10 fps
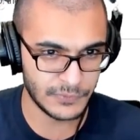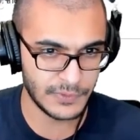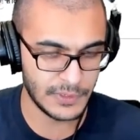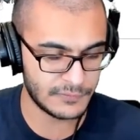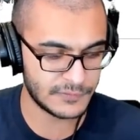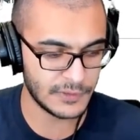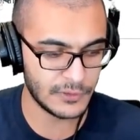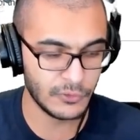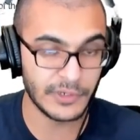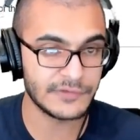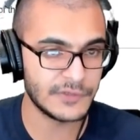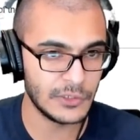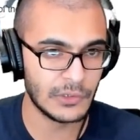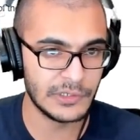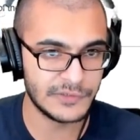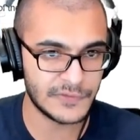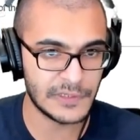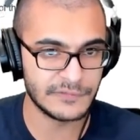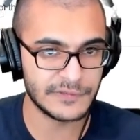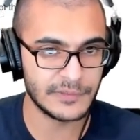it's known as the Knowledge,
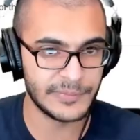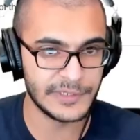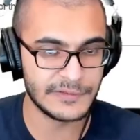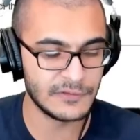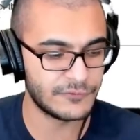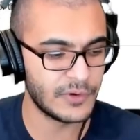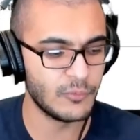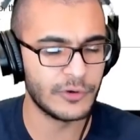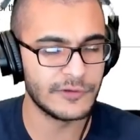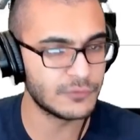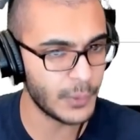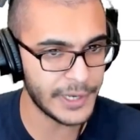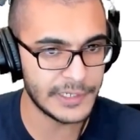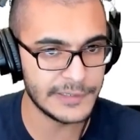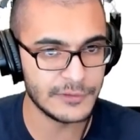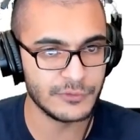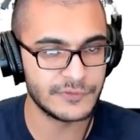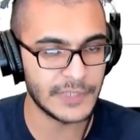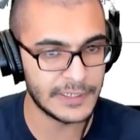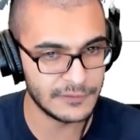Skills, and Abilities Framework. It's widely
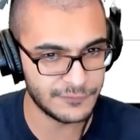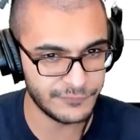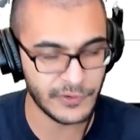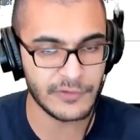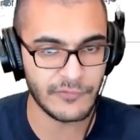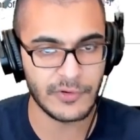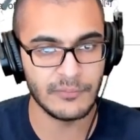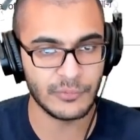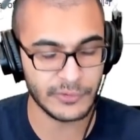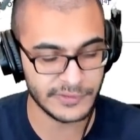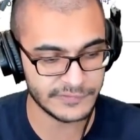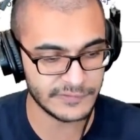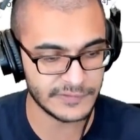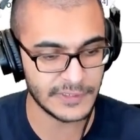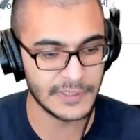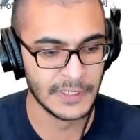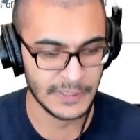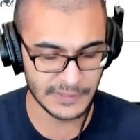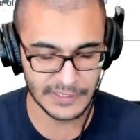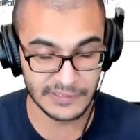used and it's very, very important. As I said,
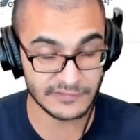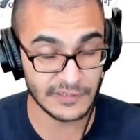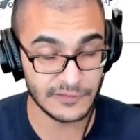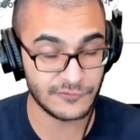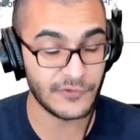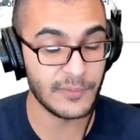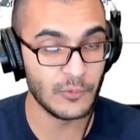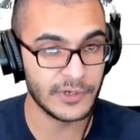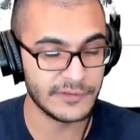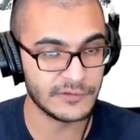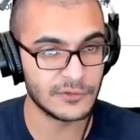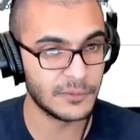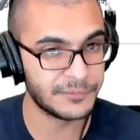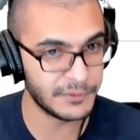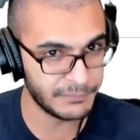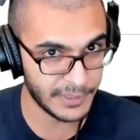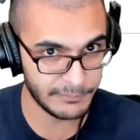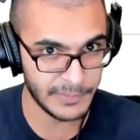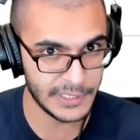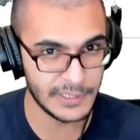the NIST NICE framework is adopted by
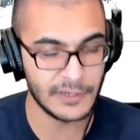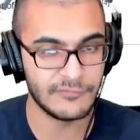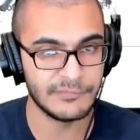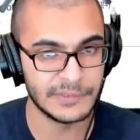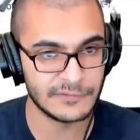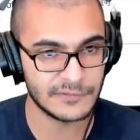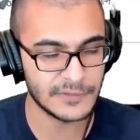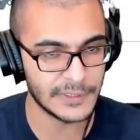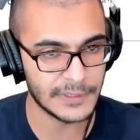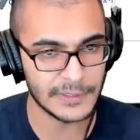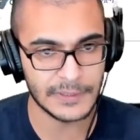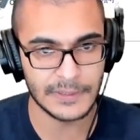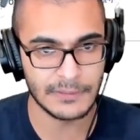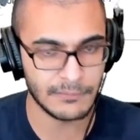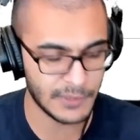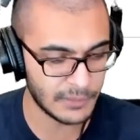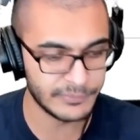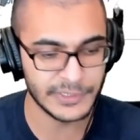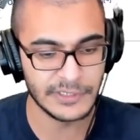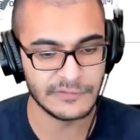many governments,
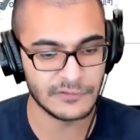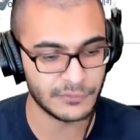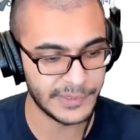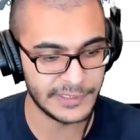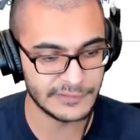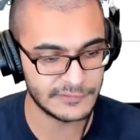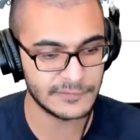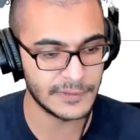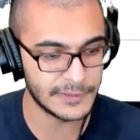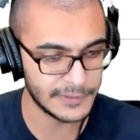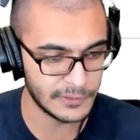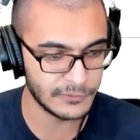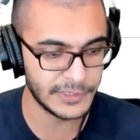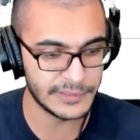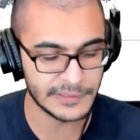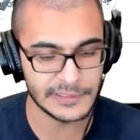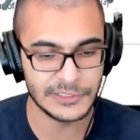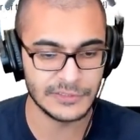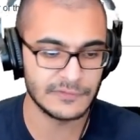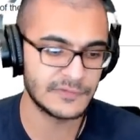companies, as well as
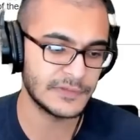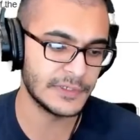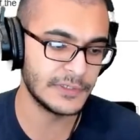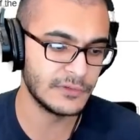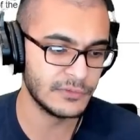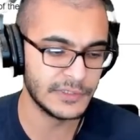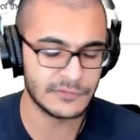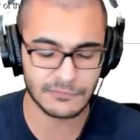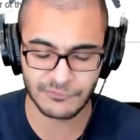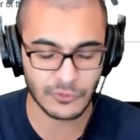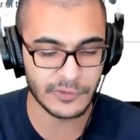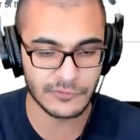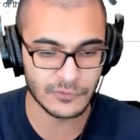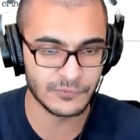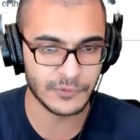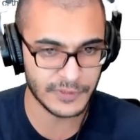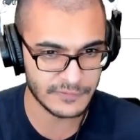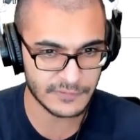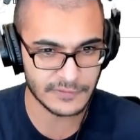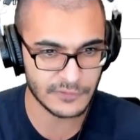intelligence units, so on and so forth.
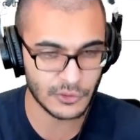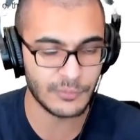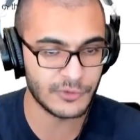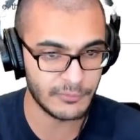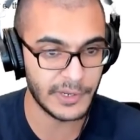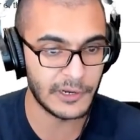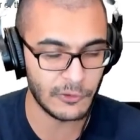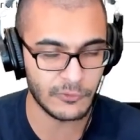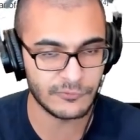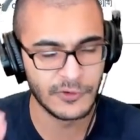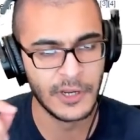It's adopted by a lot of